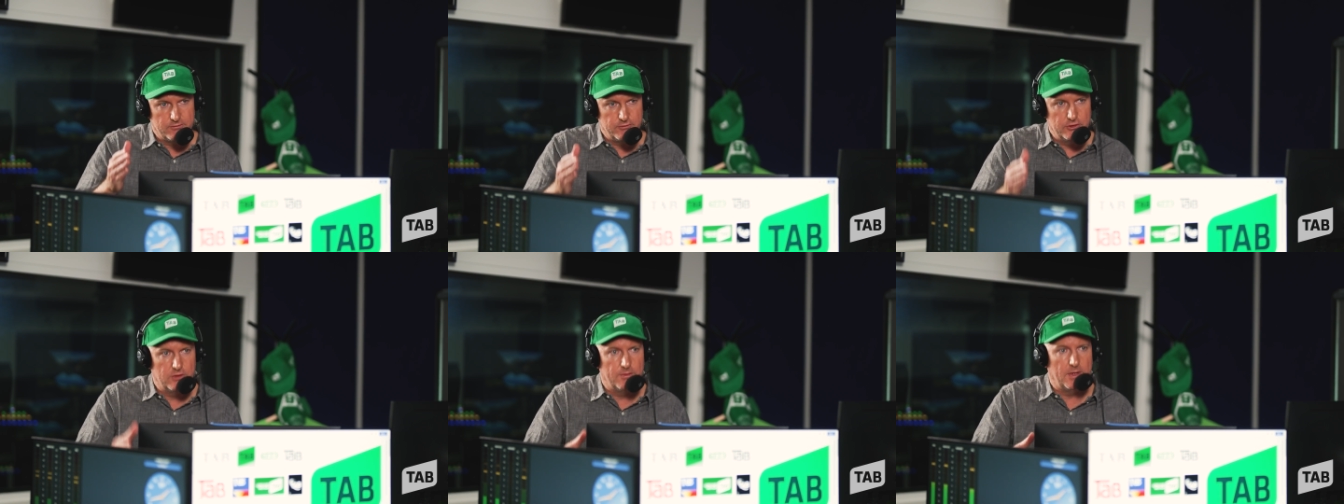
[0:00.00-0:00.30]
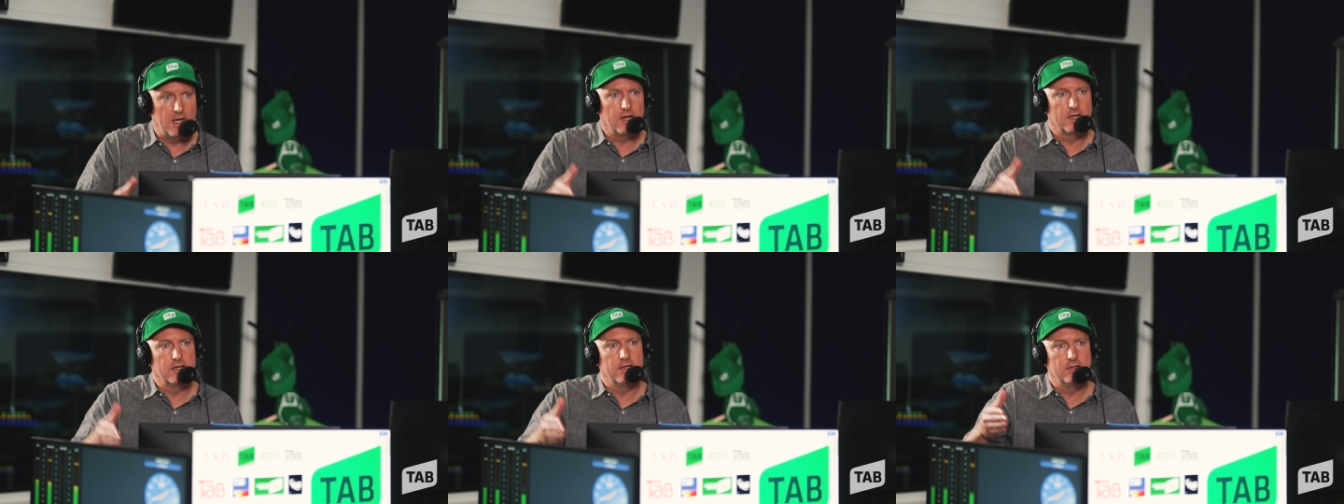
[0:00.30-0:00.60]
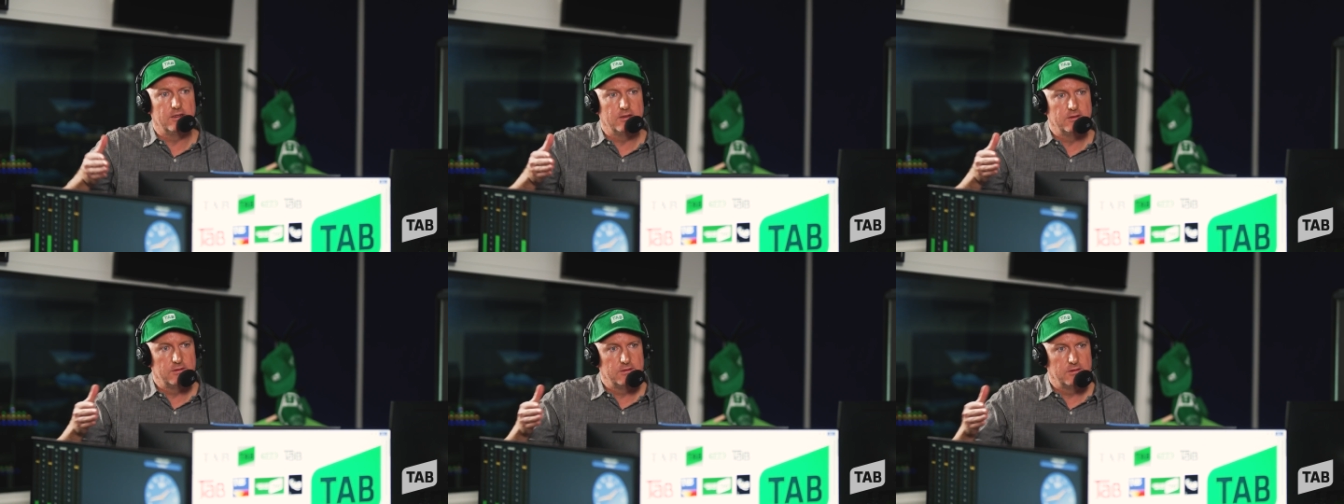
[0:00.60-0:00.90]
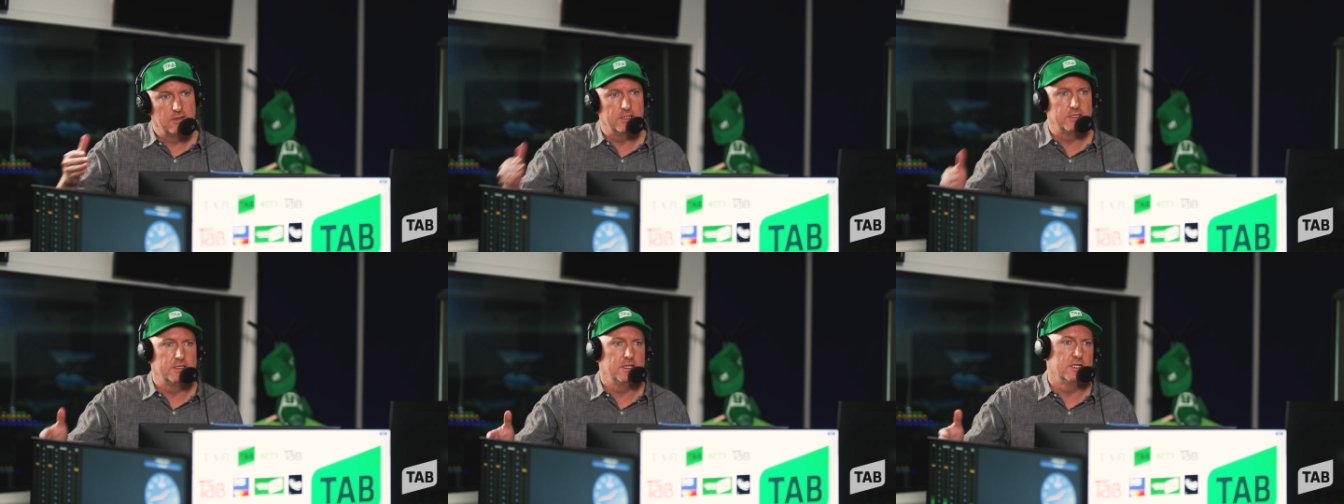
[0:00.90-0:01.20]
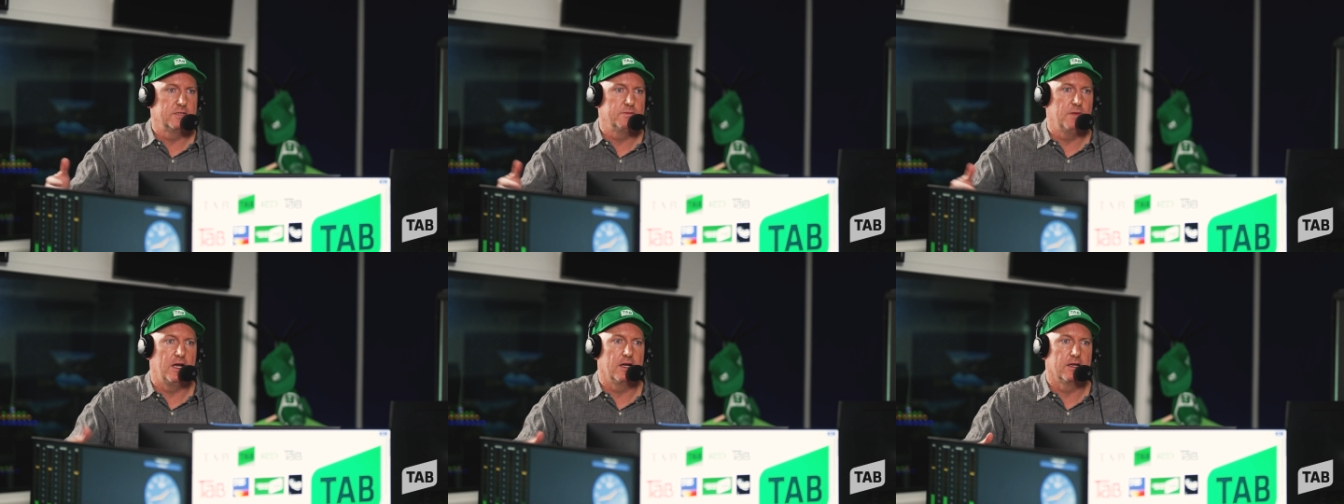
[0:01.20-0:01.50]
real market,
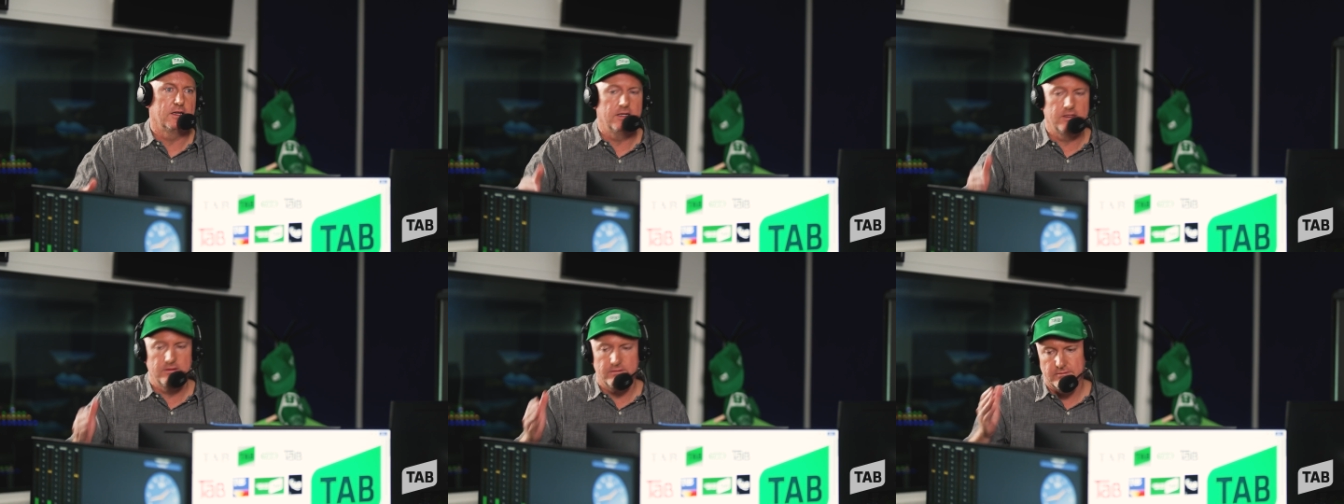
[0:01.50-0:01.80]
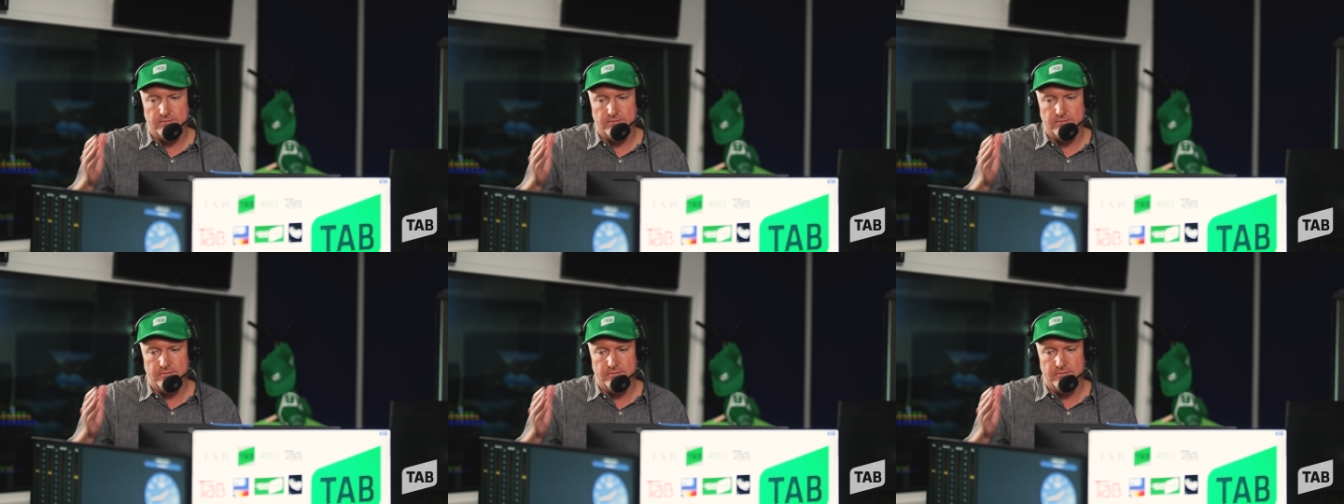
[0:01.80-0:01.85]
assessed market.